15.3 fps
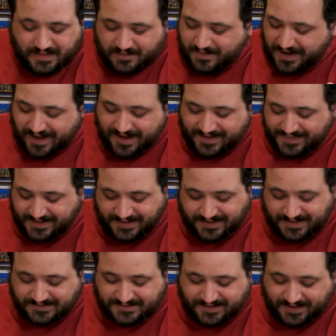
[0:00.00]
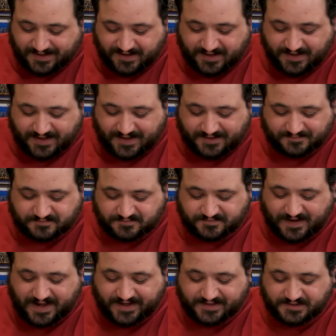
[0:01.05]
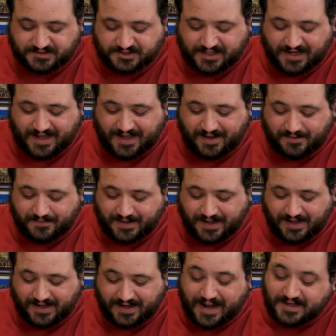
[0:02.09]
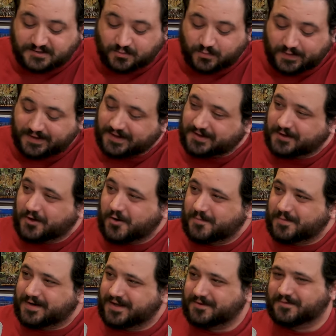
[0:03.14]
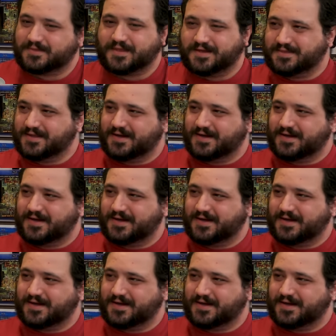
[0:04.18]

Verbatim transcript: but no, I think he does like a uh, fine job. Uh, it has a really good opening with like